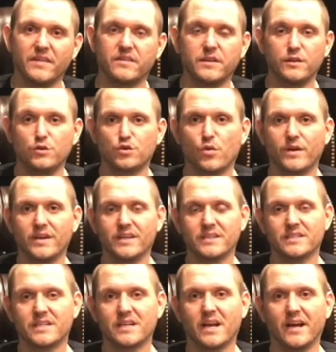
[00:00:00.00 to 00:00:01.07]
that you joined in
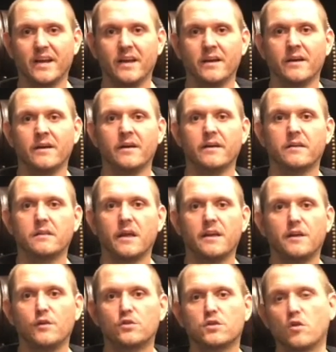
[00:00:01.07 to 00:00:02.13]
tonight.
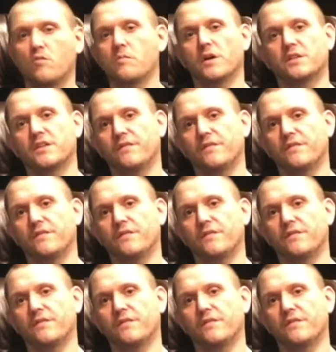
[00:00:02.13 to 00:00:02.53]
Thank you so much.